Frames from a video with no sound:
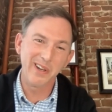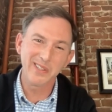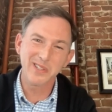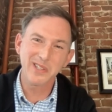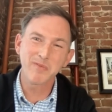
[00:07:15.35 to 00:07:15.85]
on
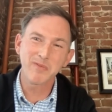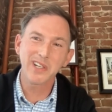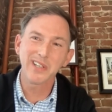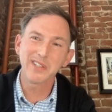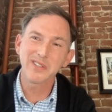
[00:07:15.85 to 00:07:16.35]
the same
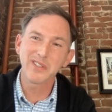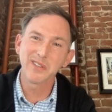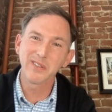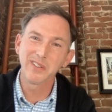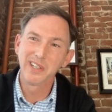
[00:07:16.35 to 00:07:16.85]
side.
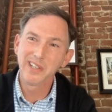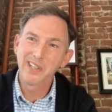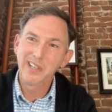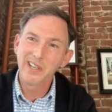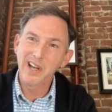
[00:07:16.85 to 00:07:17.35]
So
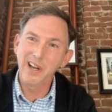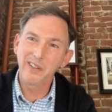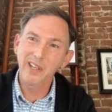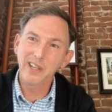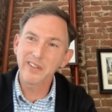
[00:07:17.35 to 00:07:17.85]
a
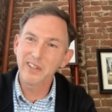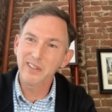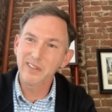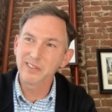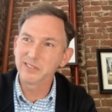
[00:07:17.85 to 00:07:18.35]
lot of
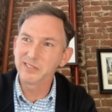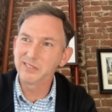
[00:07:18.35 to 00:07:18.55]
the